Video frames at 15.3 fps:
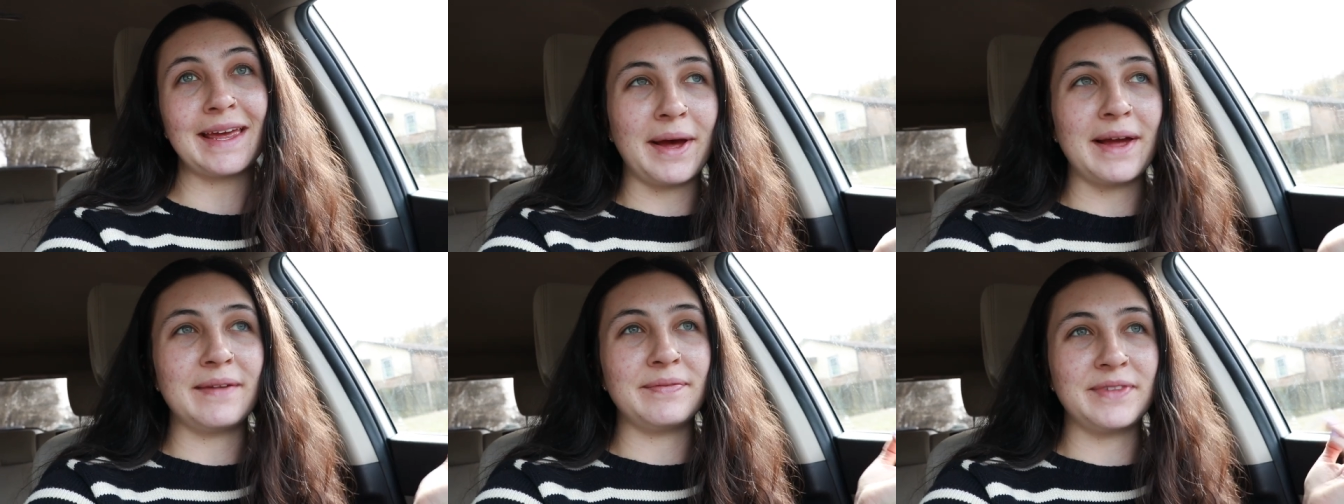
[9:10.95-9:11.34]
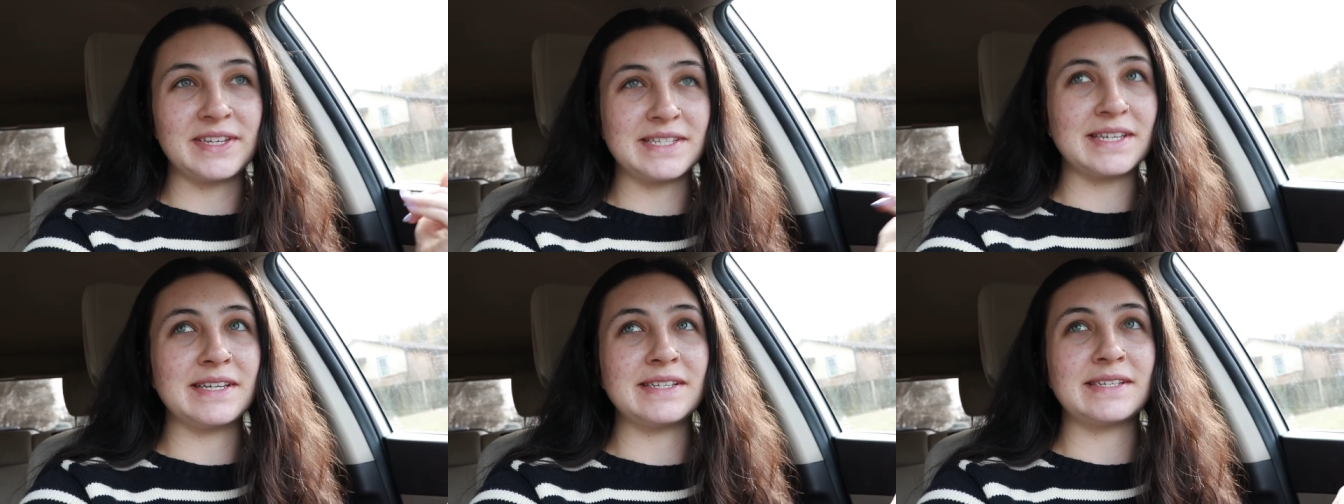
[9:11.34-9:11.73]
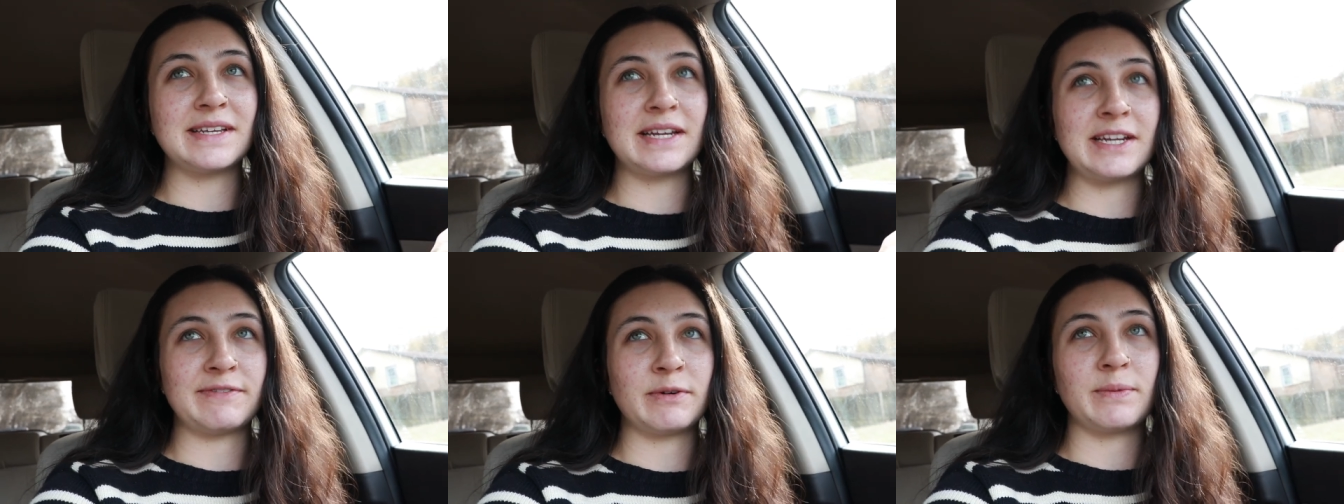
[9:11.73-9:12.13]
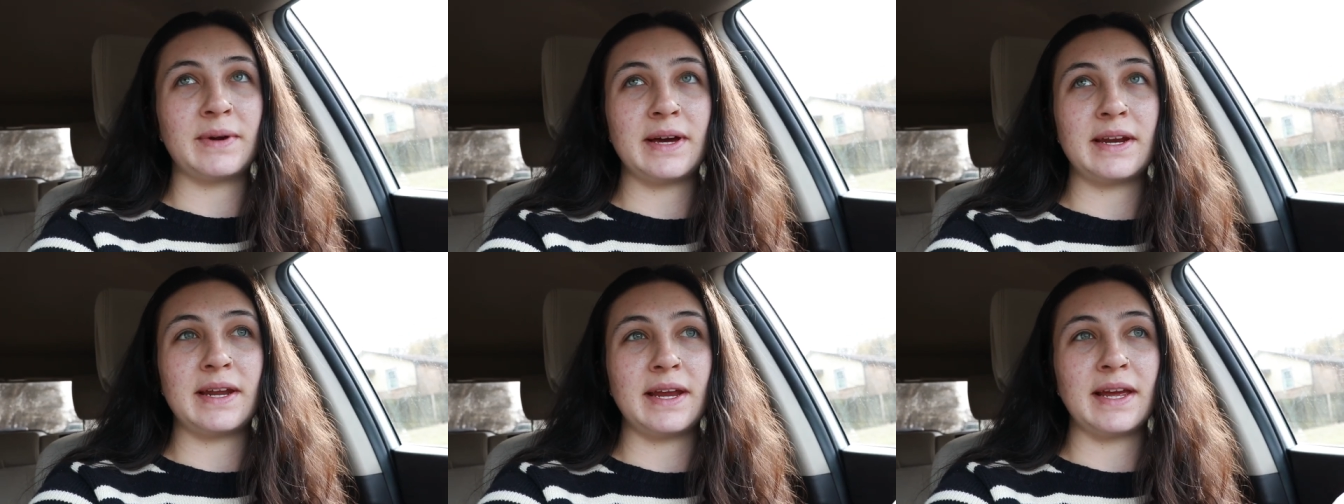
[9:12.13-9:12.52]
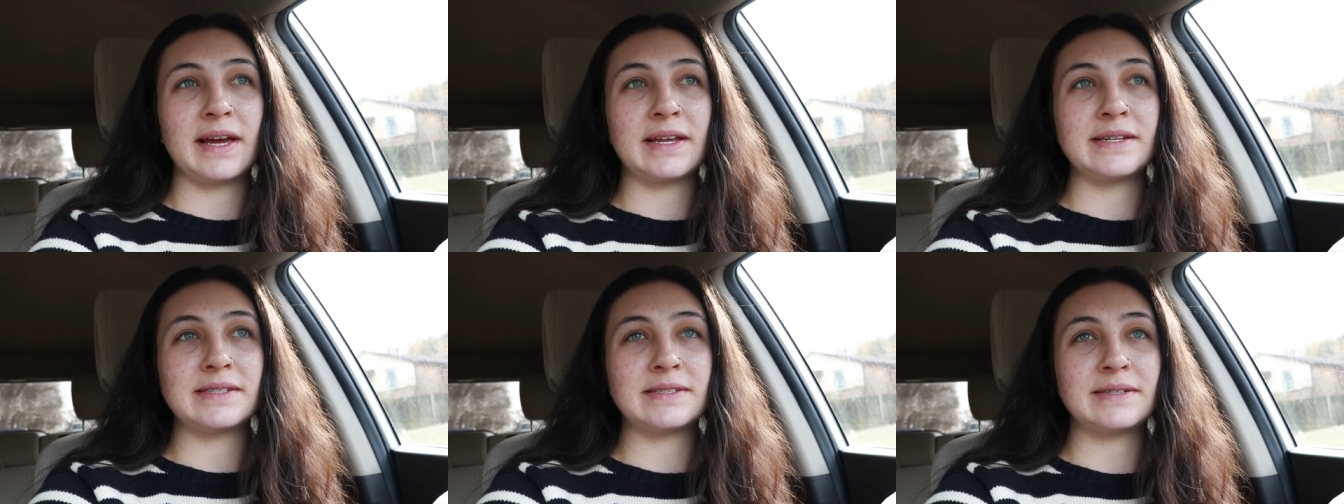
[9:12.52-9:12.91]
but this is a different one
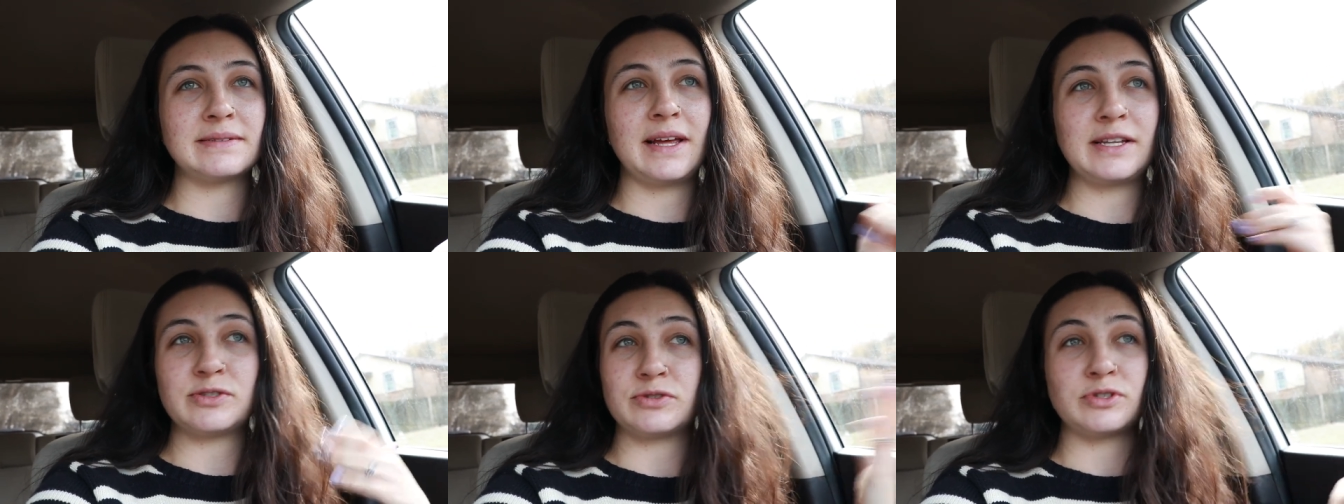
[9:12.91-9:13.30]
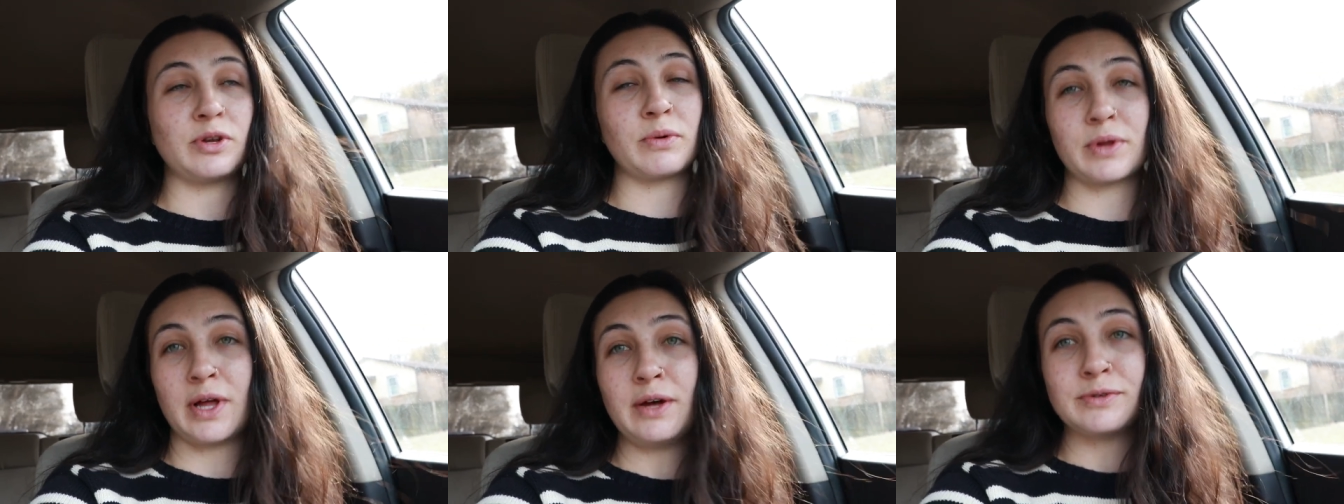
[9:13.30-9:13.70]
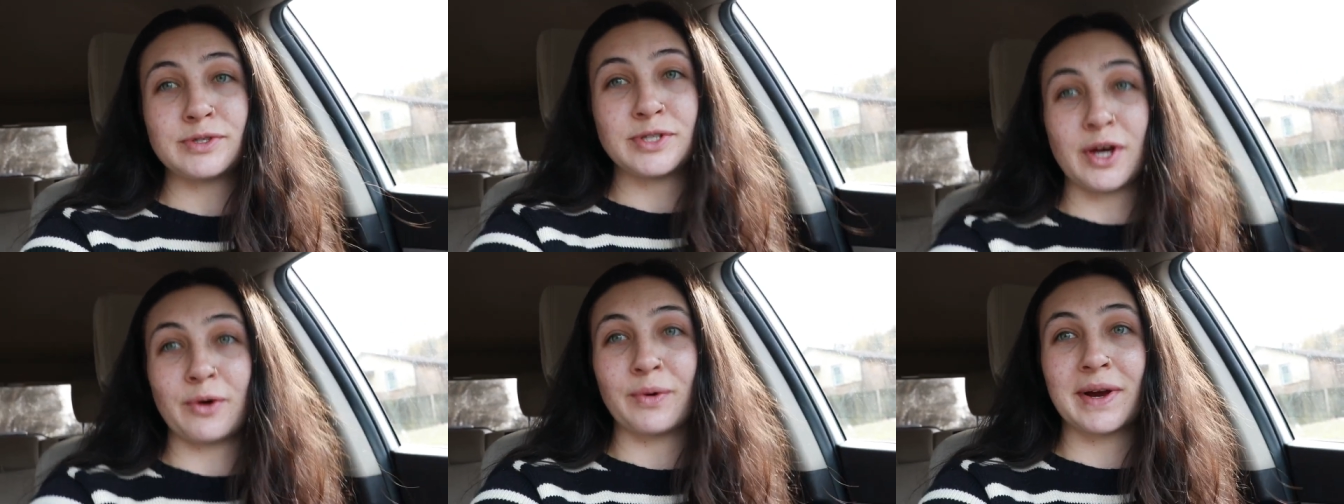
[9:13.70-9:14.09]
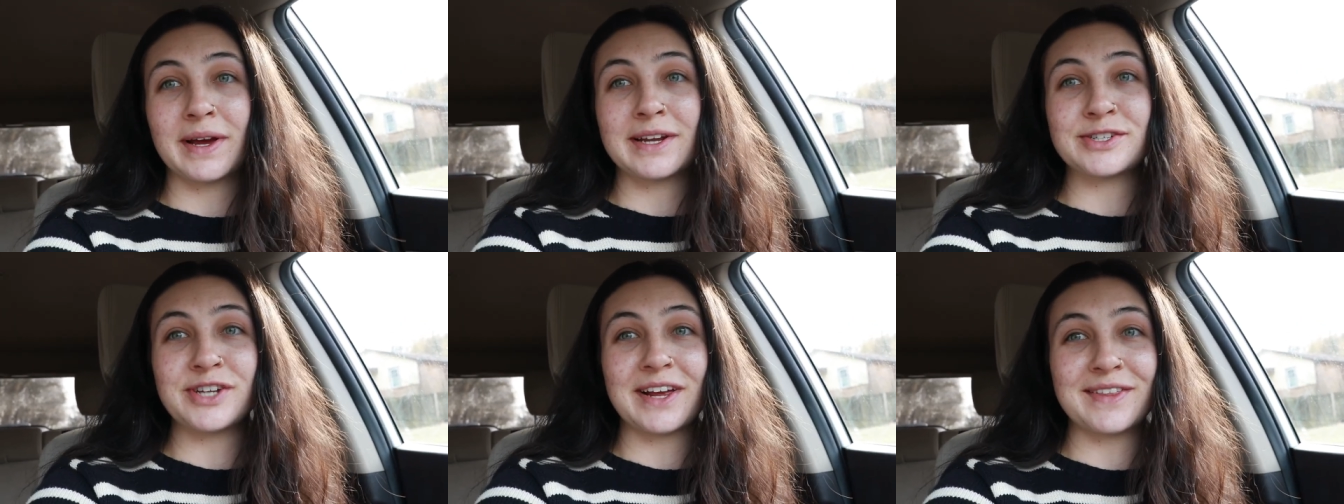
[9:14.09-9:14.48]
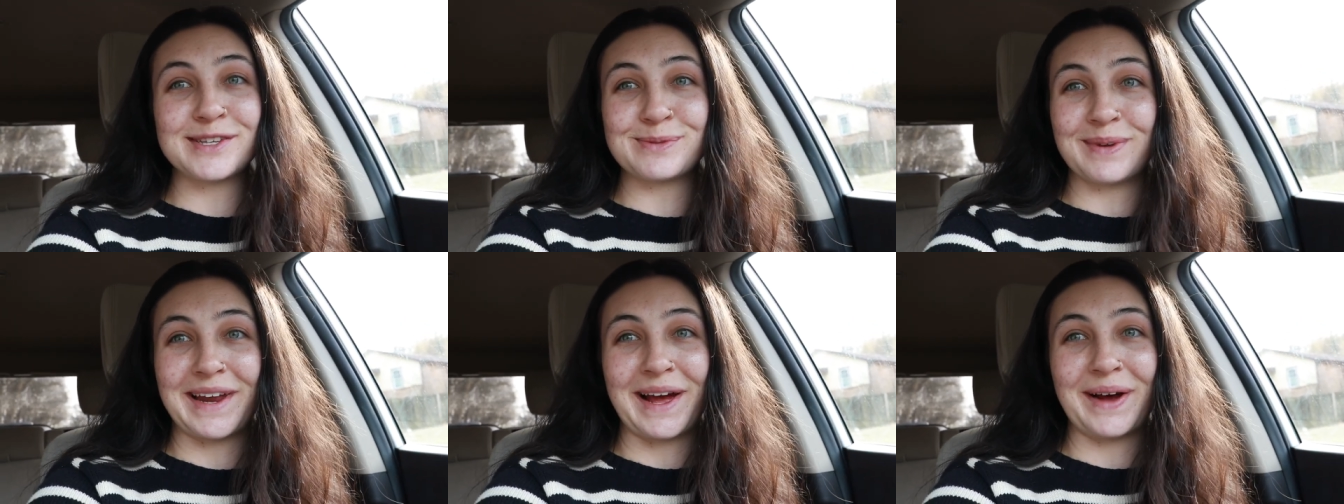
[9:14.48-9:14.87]
and it's so close. So we're gonna check this one